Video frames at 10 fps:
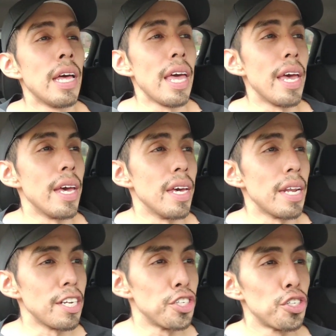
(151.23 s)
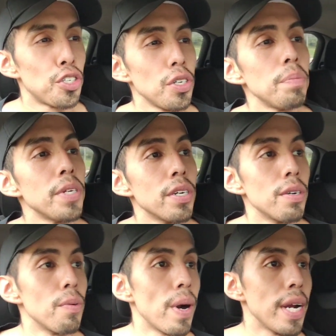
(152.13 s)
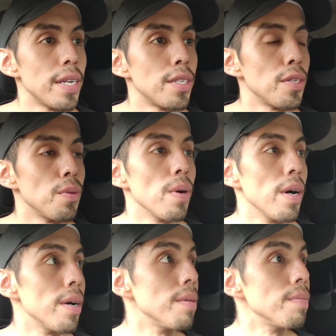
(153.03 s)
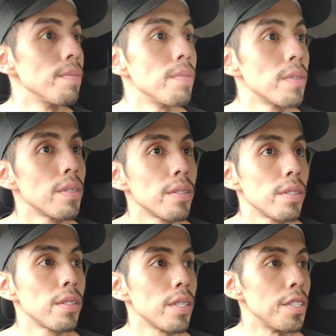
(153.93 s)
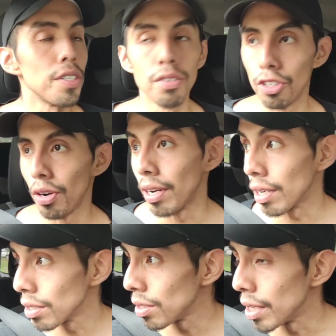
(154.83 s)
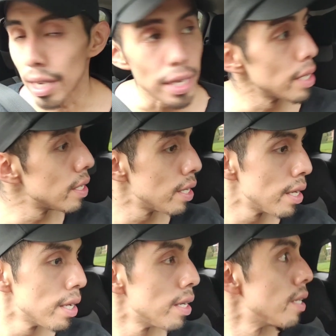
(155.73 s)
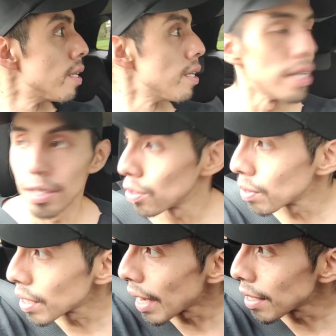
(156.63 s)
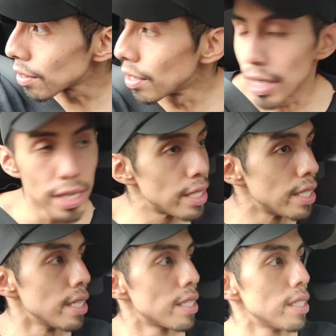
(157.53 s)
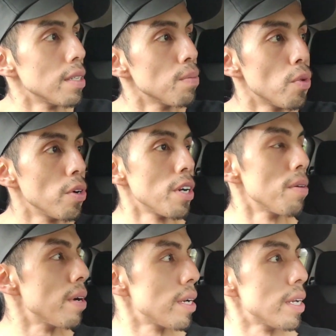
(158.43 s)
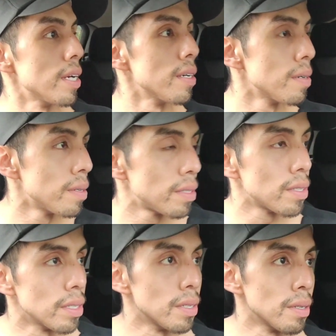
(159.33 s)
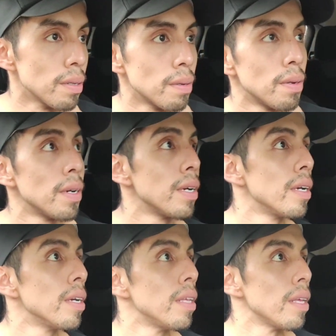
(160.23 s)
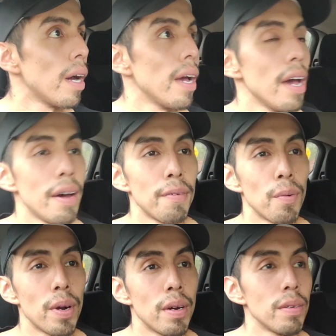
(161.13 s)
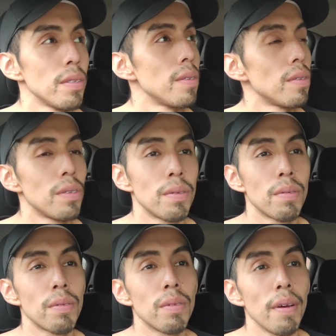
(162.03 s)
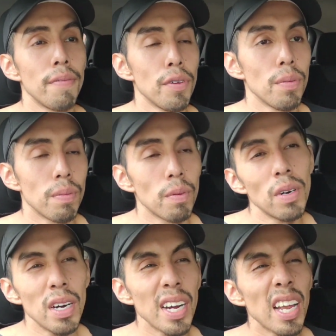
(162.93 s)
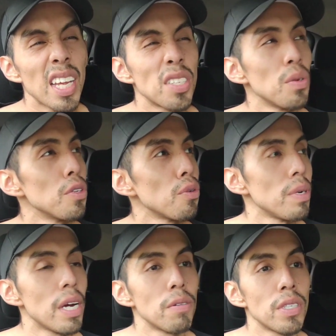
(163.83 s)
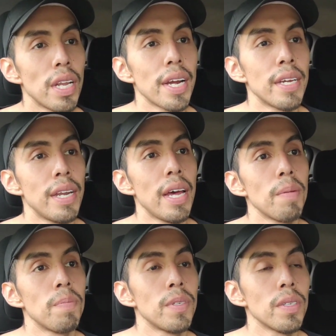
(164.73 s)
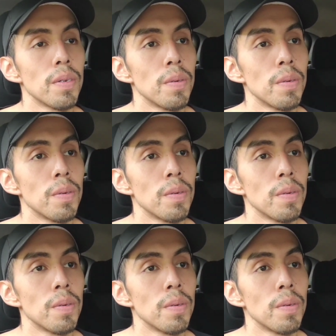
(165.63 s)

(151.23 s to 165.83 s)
and I should be alright to um, continue training today. It's only 8.36 in the morning right now, so I have around a few, well, I got like two or three hours that I can nap, so